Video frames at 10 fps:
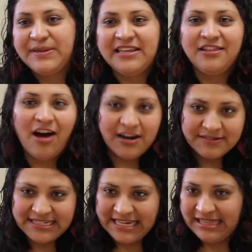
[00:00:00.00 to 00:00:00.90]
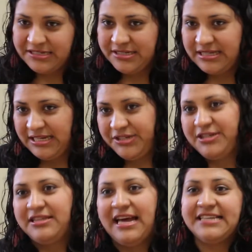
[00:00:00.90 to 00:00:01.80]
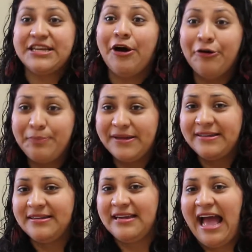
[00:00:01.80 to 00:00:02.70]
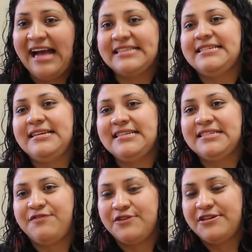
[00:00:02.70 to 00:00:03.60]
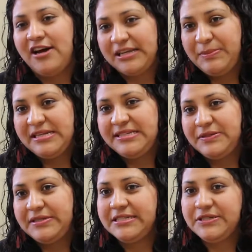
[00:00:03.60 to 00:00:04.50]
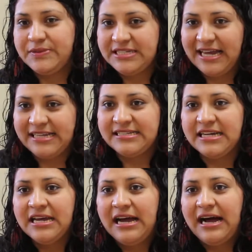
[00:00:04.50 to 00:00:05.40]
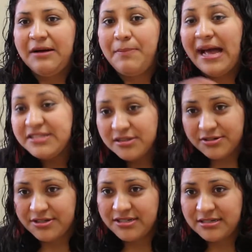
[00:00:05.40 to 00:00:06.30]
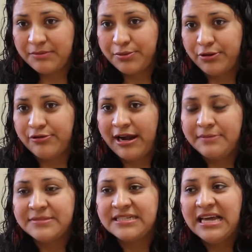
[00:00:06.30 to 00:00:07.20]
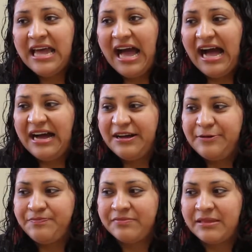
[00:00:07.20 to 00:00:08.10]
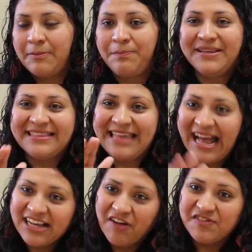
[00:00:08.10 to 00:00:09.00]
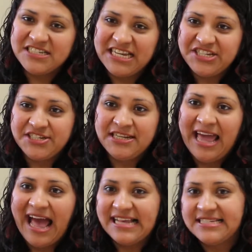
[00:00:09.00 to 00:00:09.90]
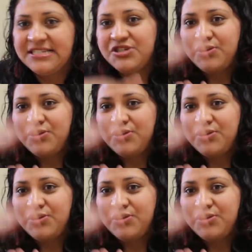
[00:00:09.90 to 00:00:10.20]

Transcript: been a lot of state legislation that has opened access for undocumented students to attend bachelor's programs. But that conversation hasn't